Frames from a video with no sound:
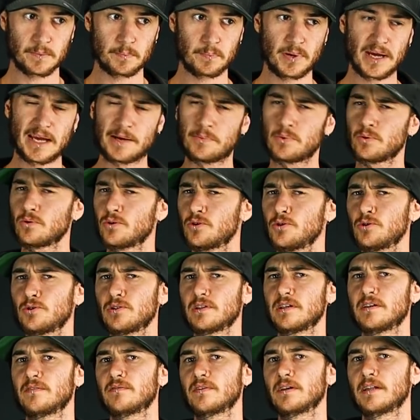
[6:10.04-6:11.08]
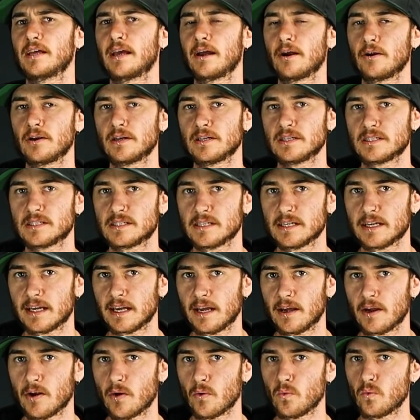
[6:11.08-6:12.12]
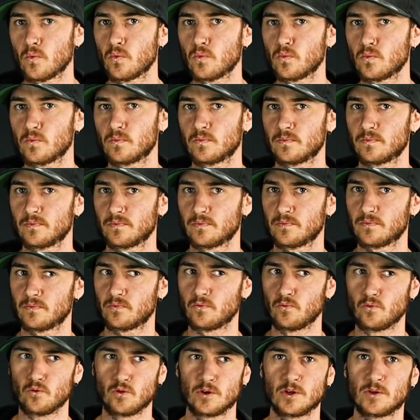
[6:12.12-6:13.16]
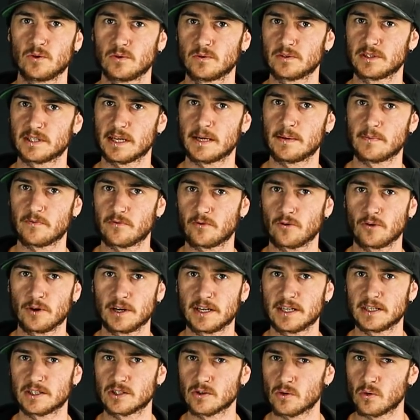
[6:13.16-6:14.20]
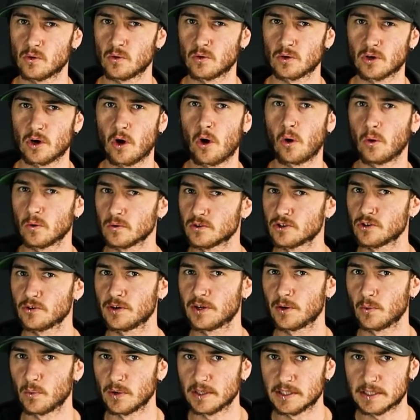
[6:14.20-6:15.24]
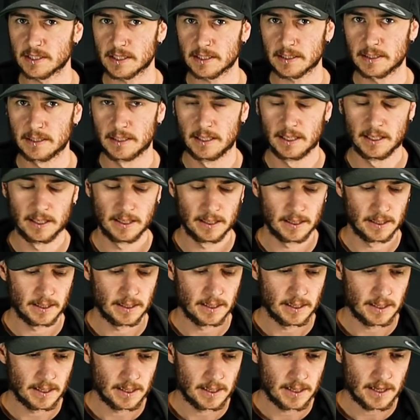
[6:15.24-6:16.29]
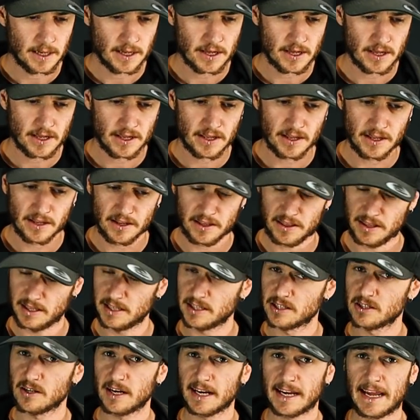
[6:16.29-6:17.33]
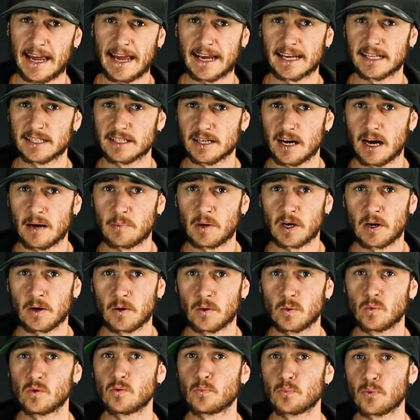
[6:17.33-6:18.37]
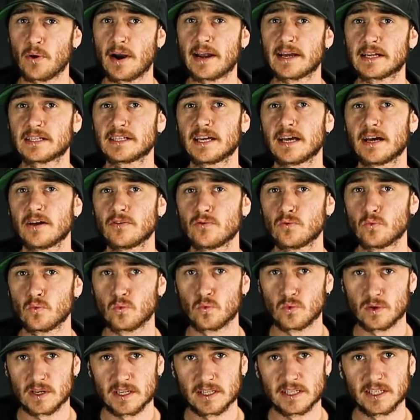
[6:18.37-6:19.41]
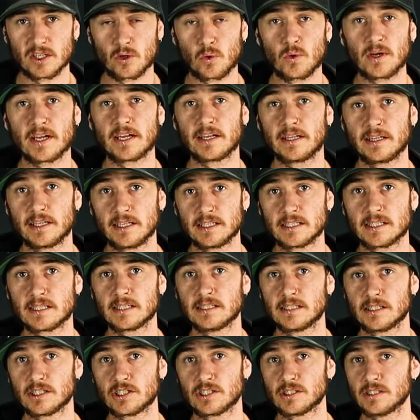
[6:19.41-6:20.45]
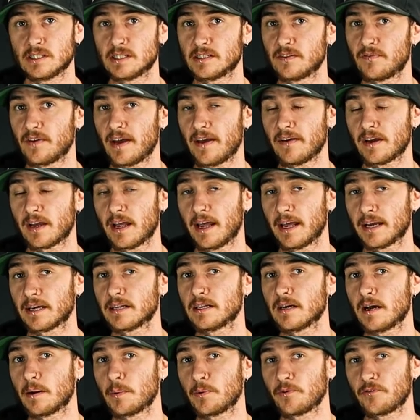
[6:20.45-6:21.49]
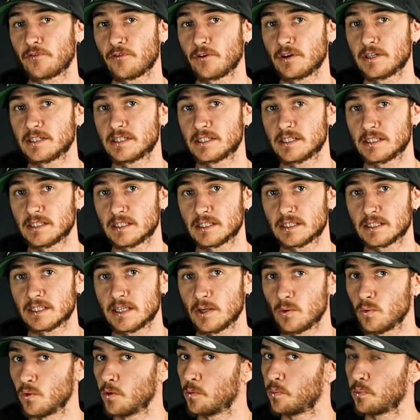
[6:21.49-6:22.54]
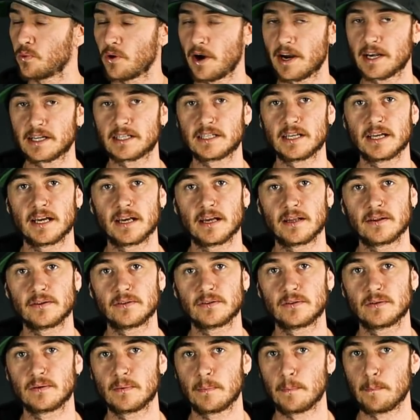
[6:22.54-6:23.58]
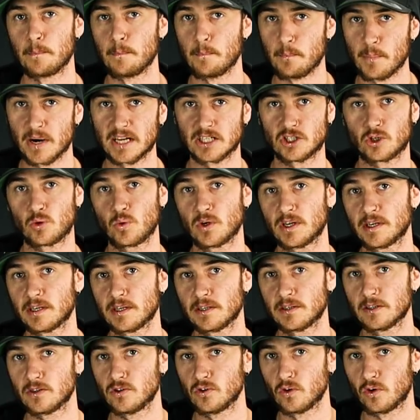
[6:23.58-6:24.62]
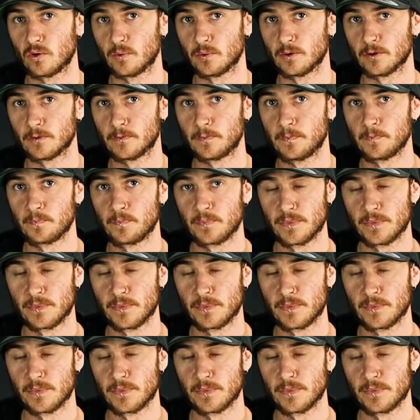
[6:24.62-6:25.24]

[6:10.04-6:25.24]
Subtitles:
people who live in areas that get a real deep freeze or cold during winter. Things like akadama will break down really quick in these conditions. If akadama freezes, it will break down much quicker than normal.